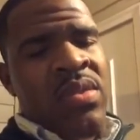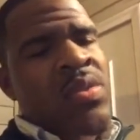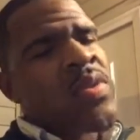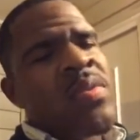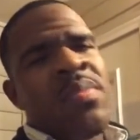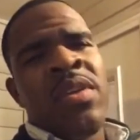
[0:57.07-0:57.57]

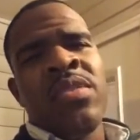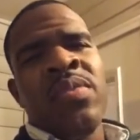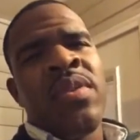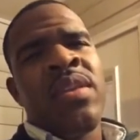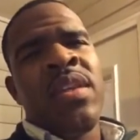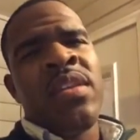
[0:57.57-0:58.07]
Do as
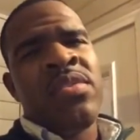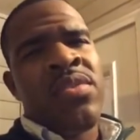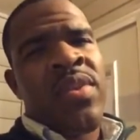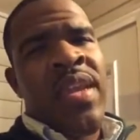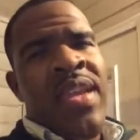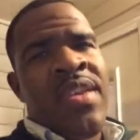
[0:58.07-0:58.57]
much with it as
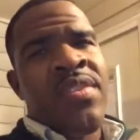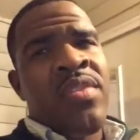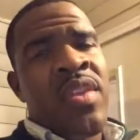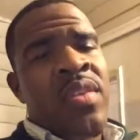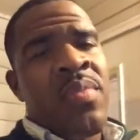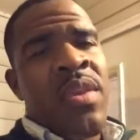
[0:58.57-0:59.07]
you can.
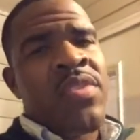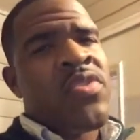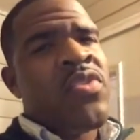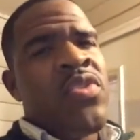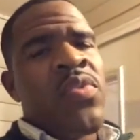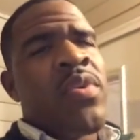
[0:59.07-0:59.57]
You need to be a
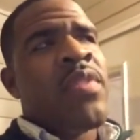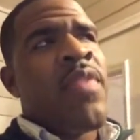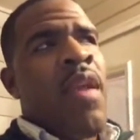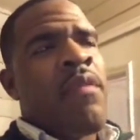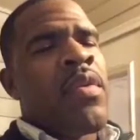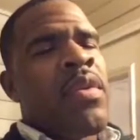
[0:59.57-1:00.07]
steward
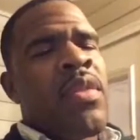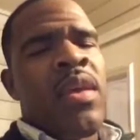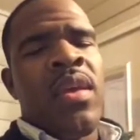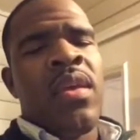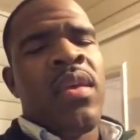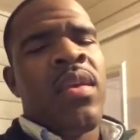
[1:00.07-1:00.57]
of
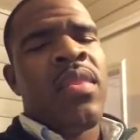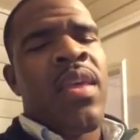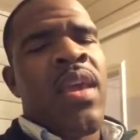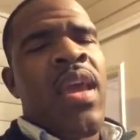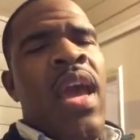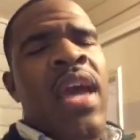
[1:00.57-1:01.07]
everything
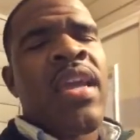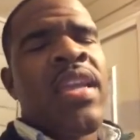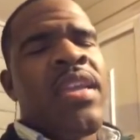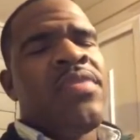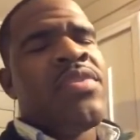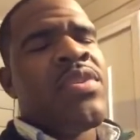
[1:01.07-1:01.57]
that God
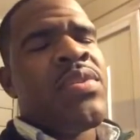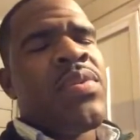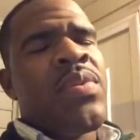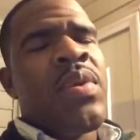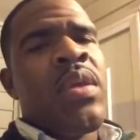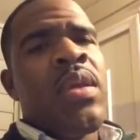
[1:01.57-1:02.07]
gives you.
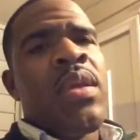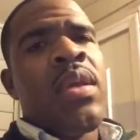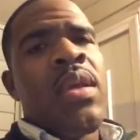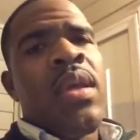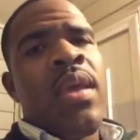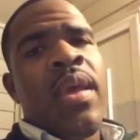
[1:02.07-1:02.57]

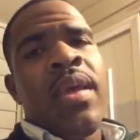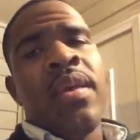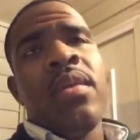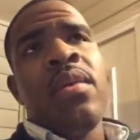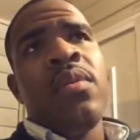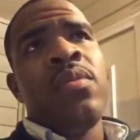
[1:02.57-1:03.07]

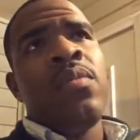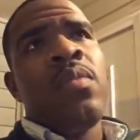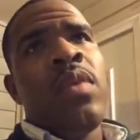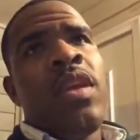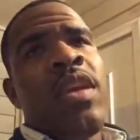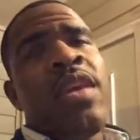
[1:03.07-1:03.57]
And
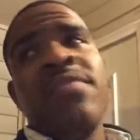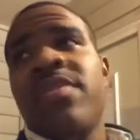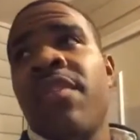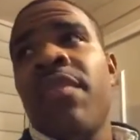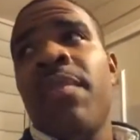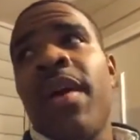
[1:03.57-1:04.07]
he
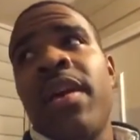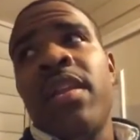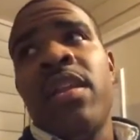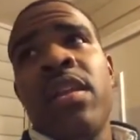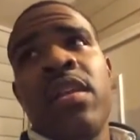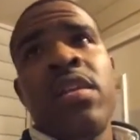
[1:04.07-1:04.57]
gives
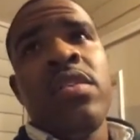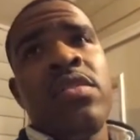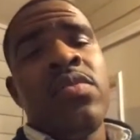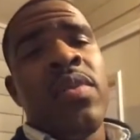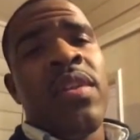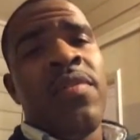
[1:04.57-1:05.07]
everybody
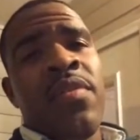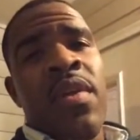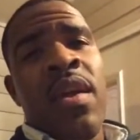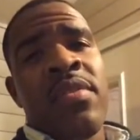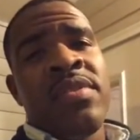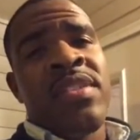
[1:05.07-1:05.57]

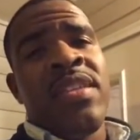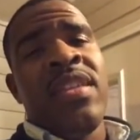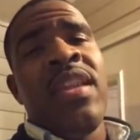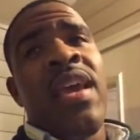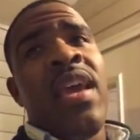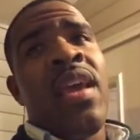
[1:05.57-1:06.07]
24 hours in
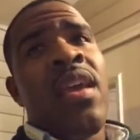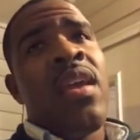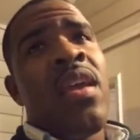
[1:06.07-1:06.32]
a day.